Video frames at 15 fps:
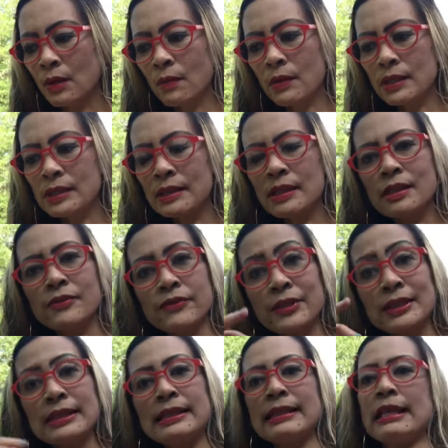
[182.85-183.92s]
What's this for
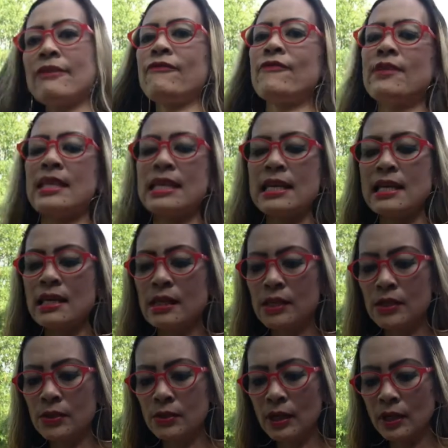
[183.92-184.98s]
the safety?
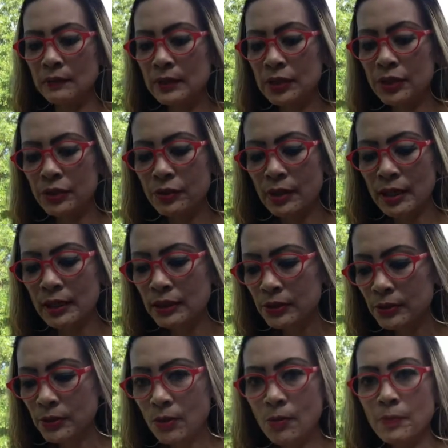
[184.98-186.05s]
So I will try
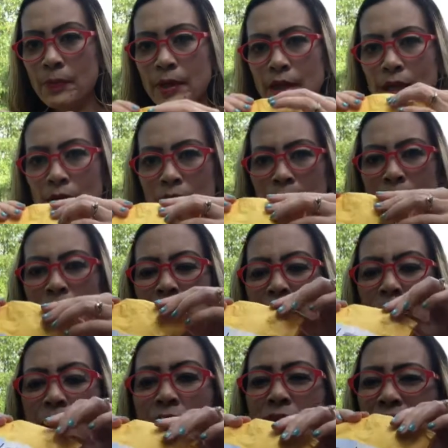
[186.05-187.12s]
to open,
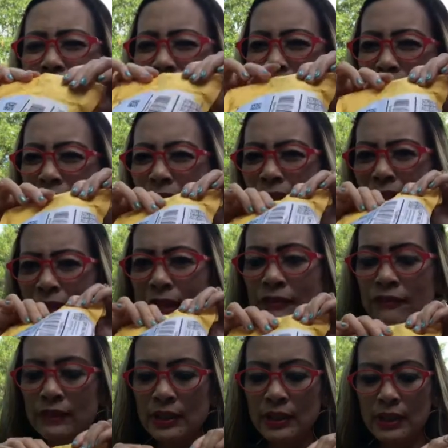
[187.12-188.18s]
but it's very
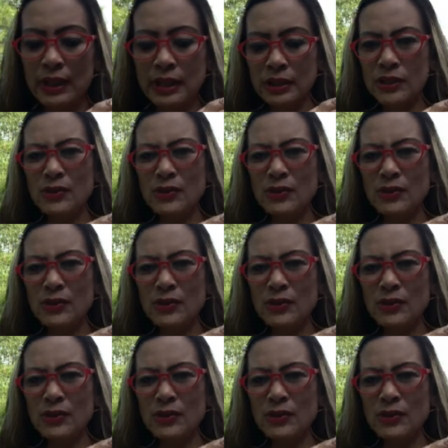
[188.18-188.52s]
safety lock.